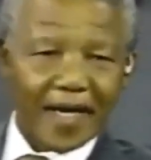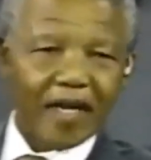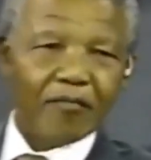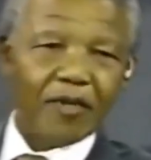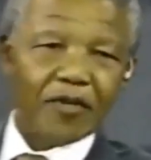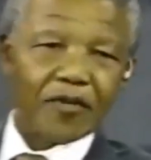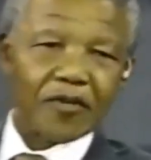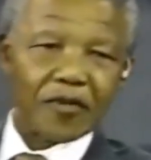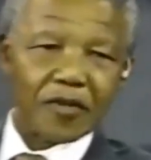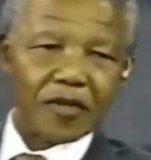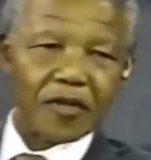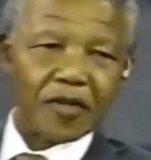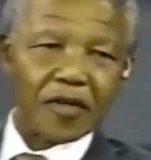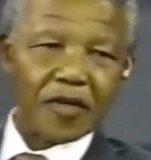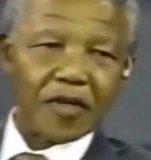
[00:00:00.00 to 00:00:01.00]
enemies
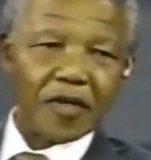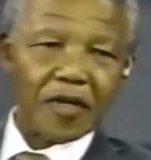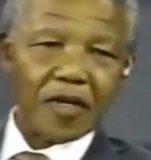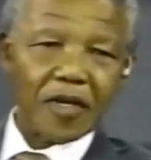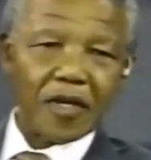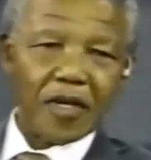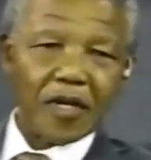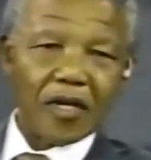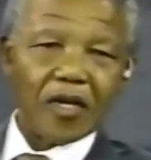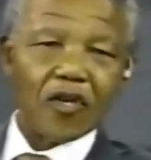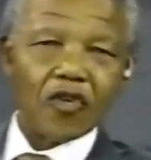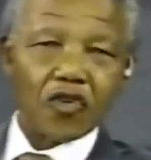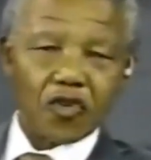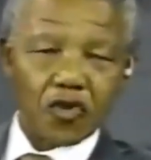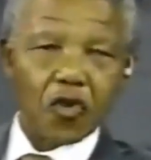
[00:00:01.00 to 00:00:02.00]

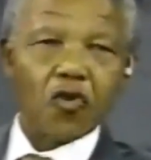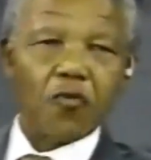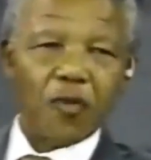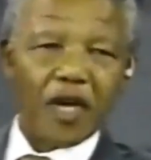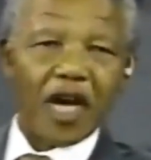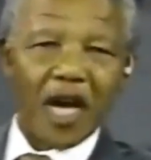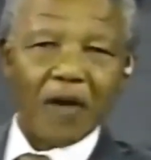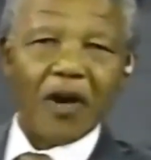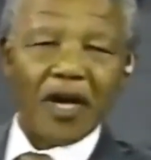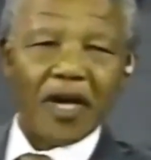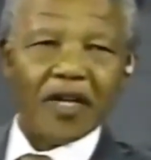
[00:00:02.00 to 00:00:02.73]
should be our